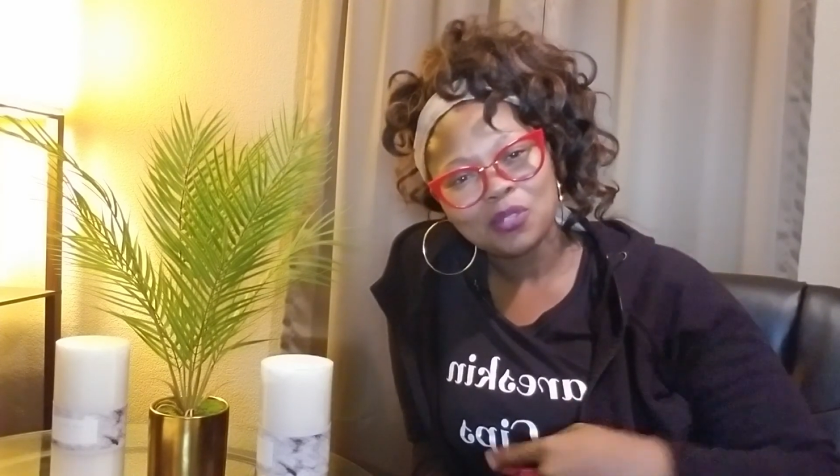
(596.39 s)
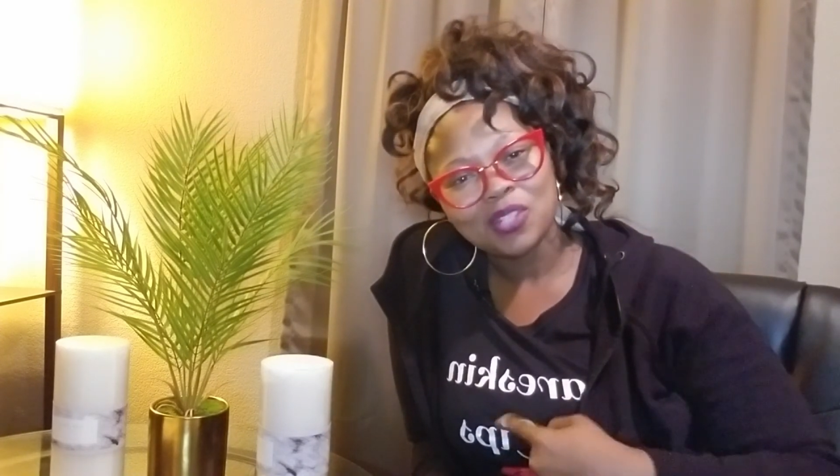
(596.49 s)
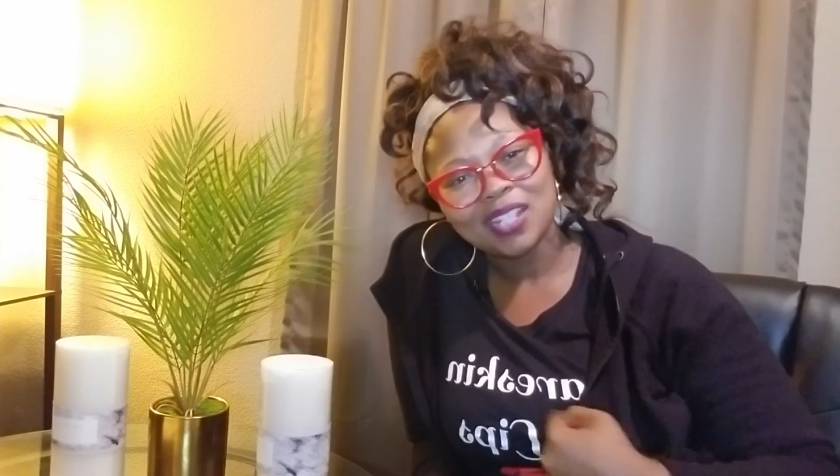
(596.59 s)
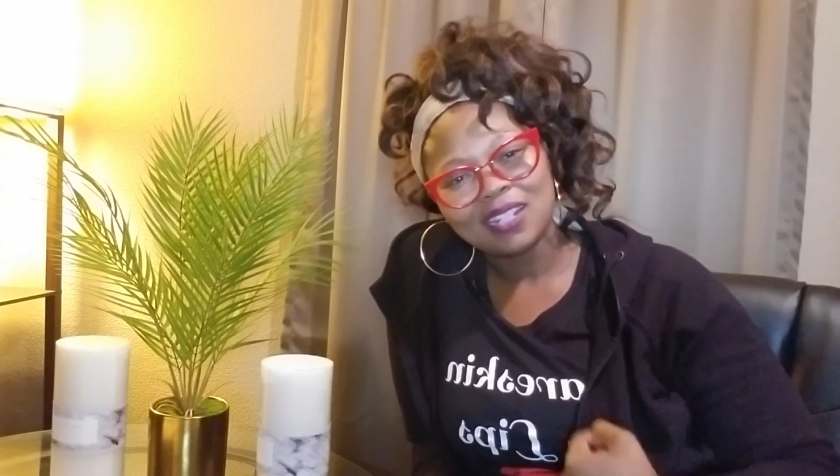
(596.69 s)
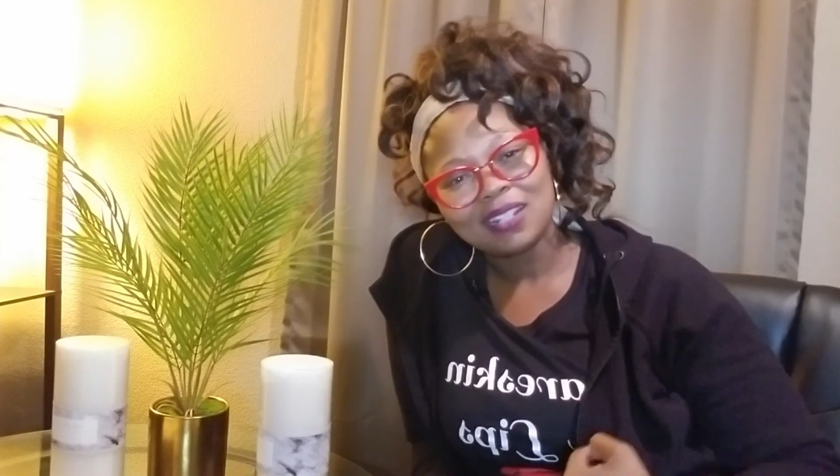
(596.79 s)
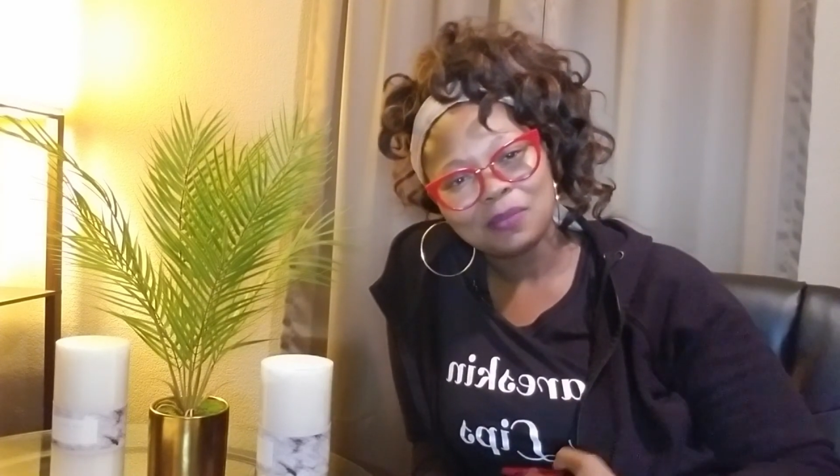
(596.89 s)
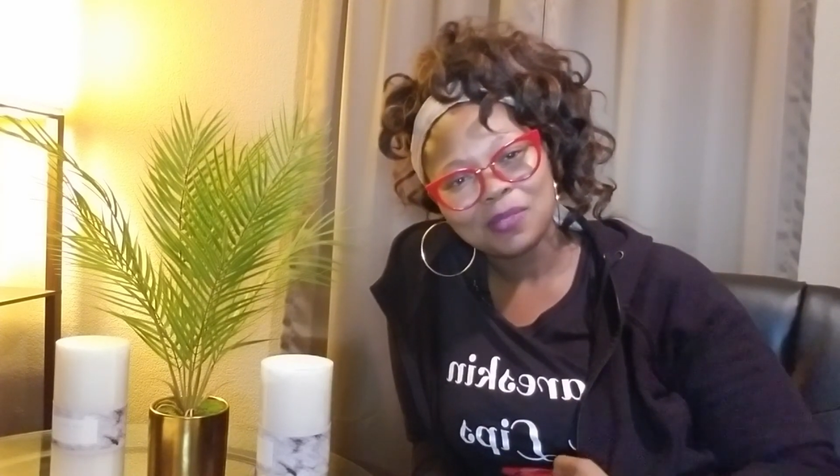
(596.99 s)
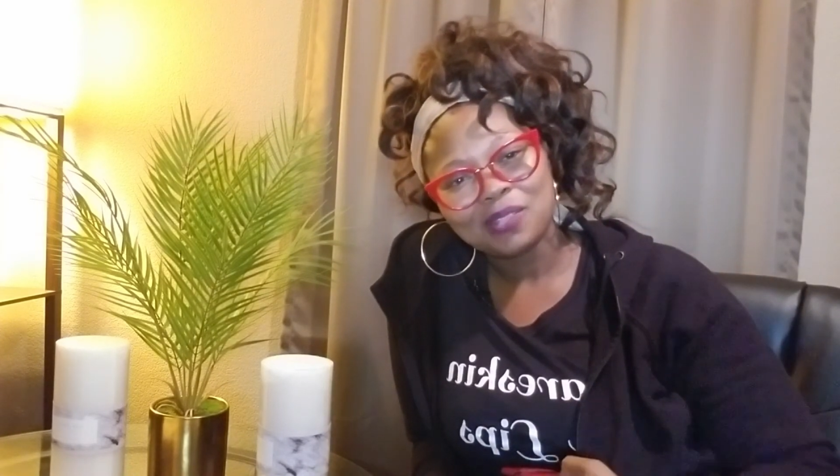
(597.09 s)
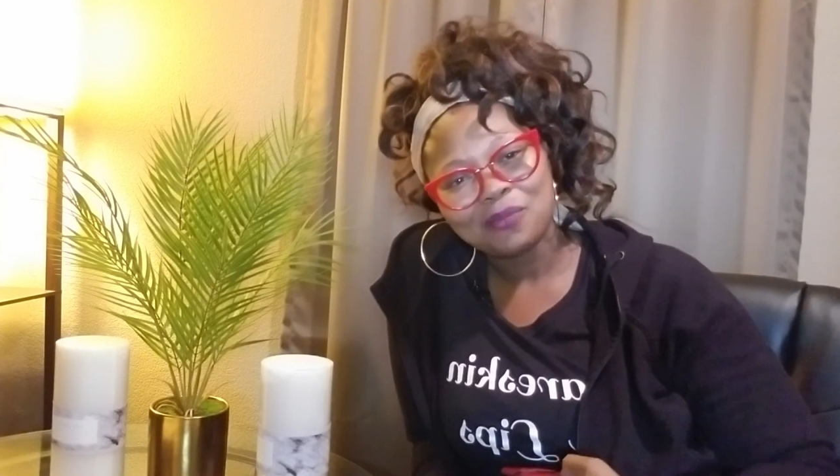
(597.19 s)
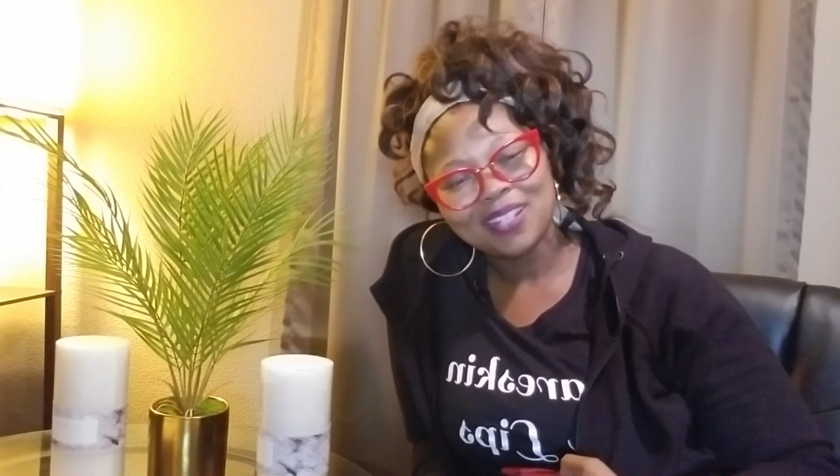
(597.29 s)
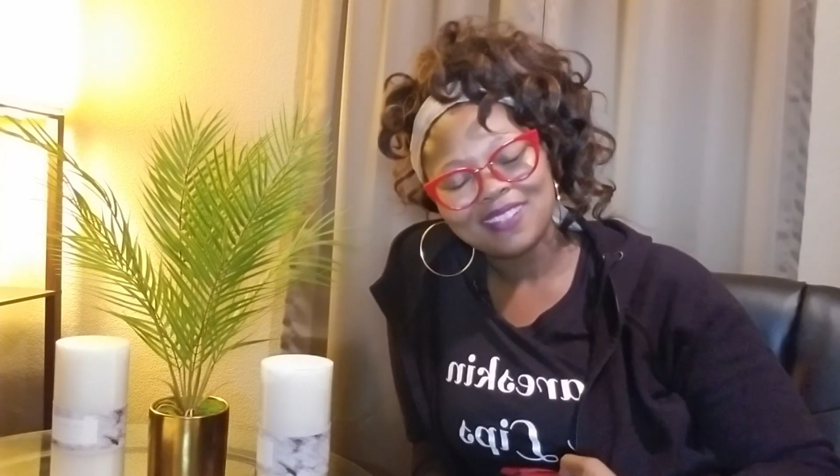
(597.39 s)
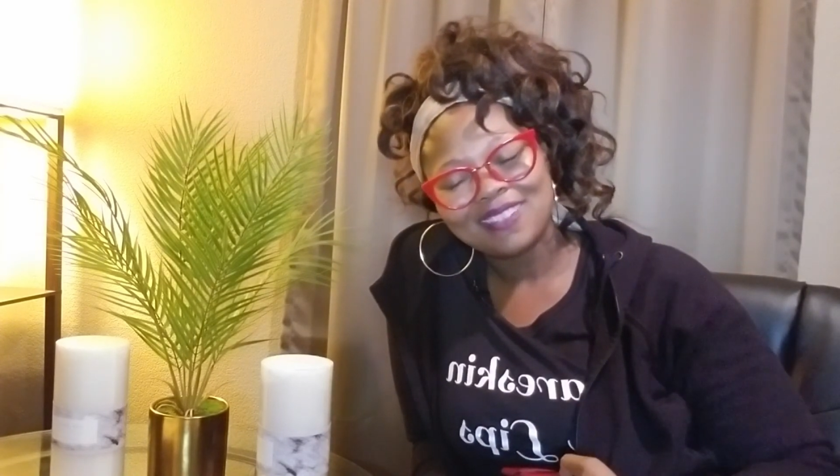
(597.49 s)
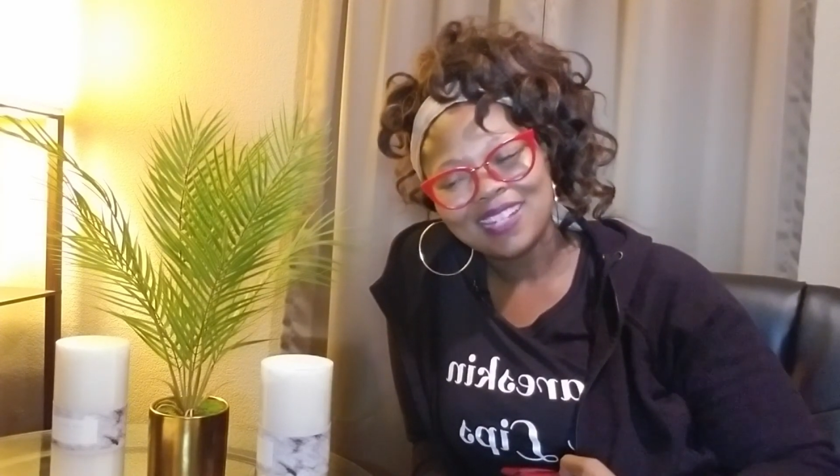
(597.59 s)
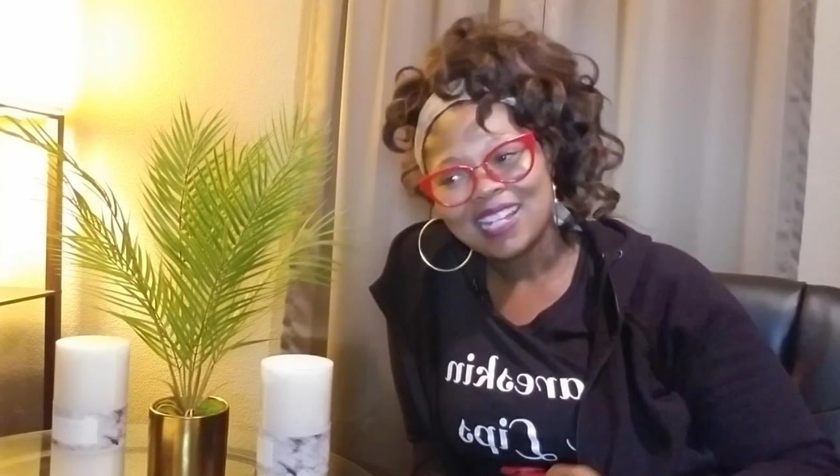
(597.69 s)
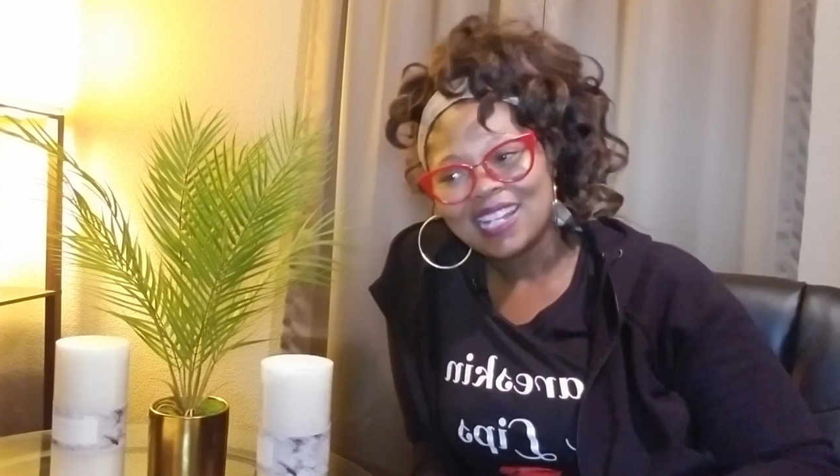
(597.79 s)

skin and lips as well.